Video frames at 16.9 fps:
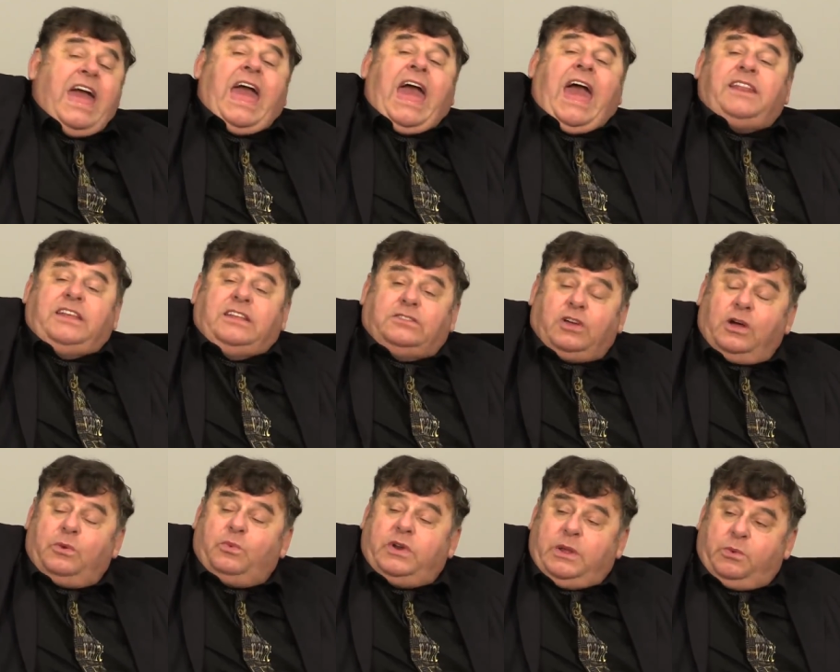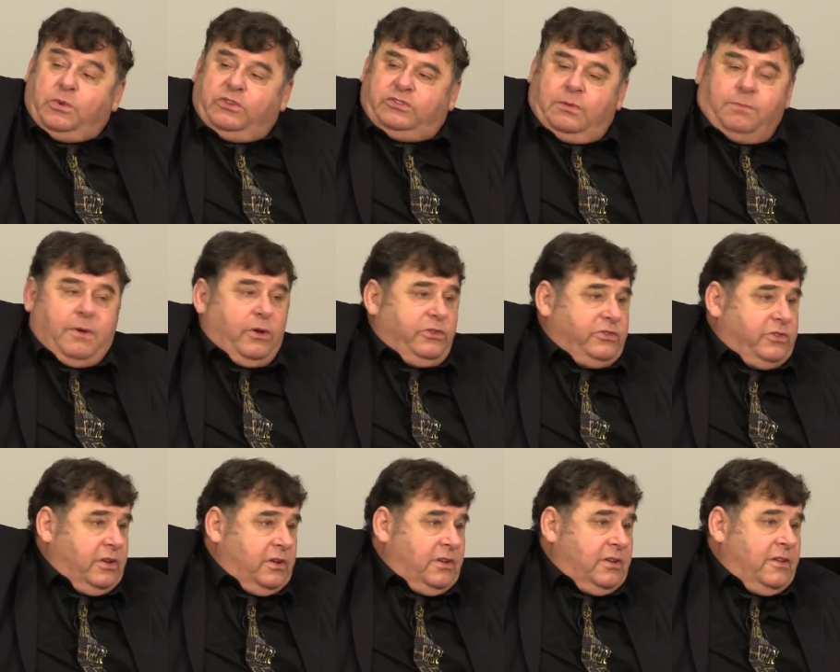had he done what he was
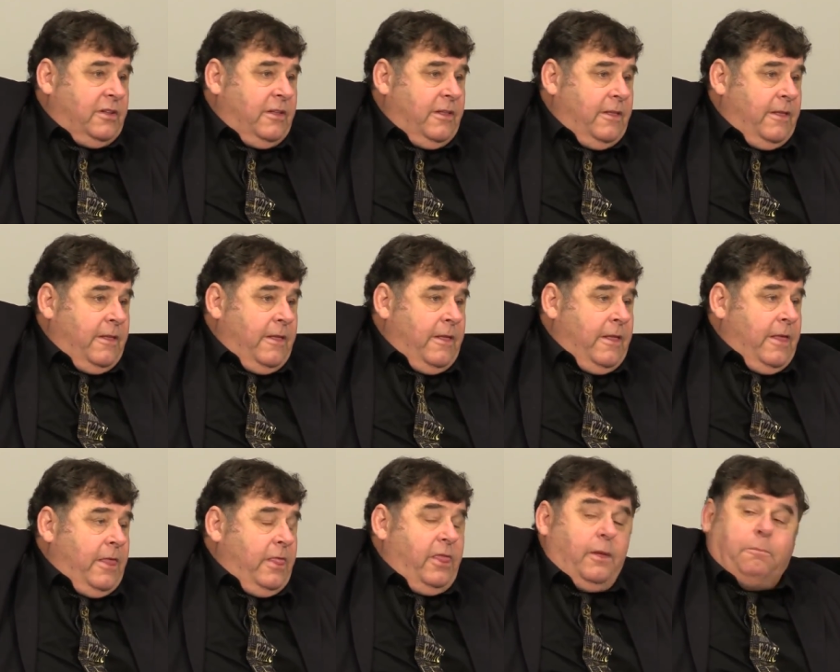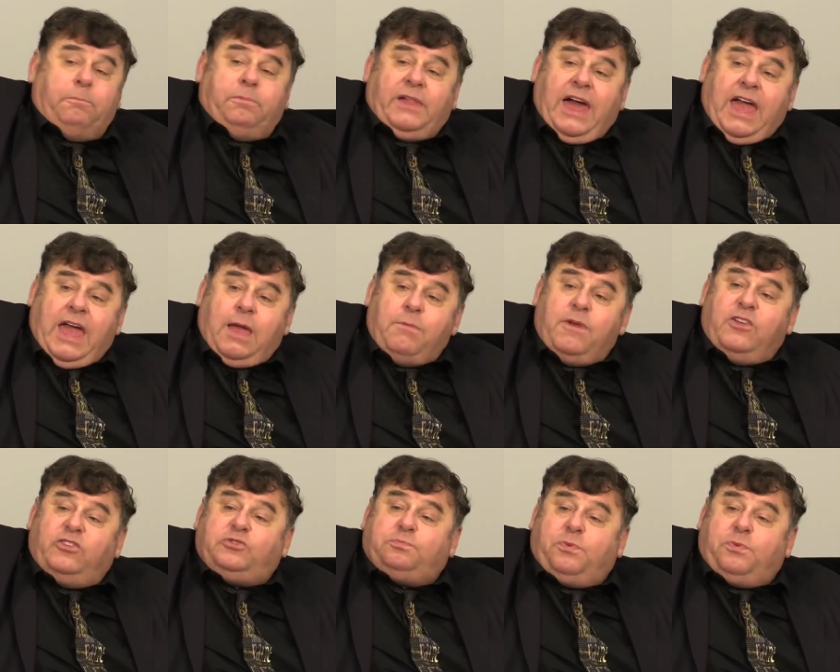supposed to. The blame is